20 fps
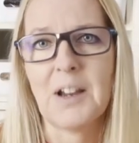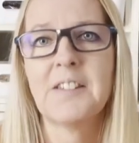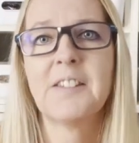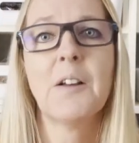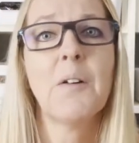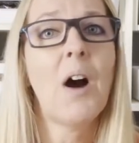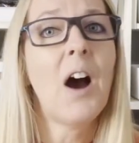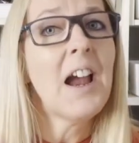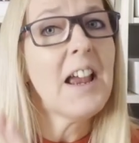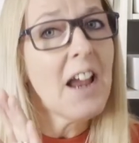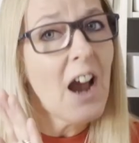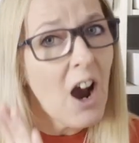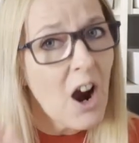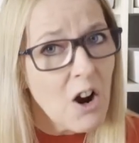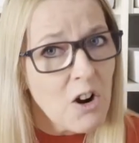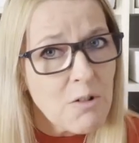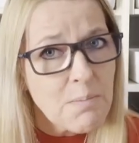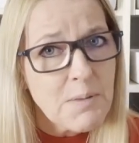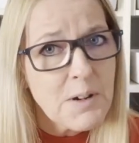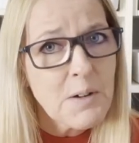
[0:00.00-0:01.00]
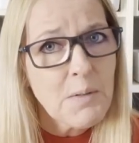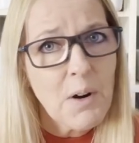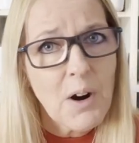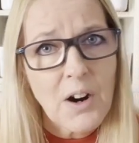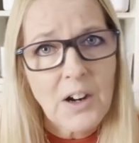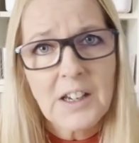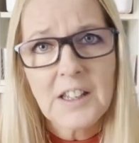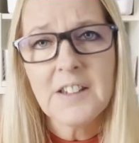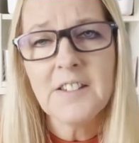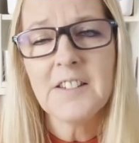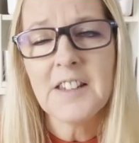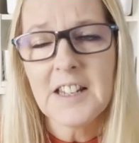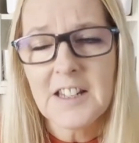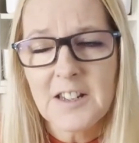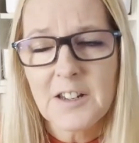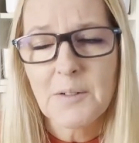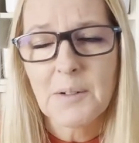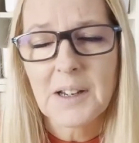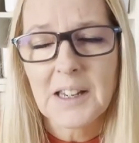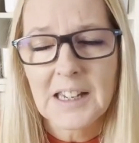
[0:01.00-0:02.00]
So I hope you are
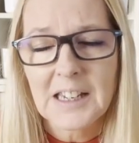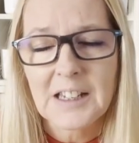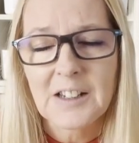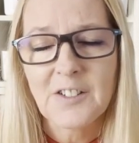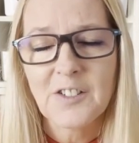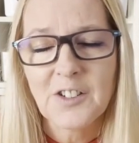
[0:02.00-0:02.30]
continuing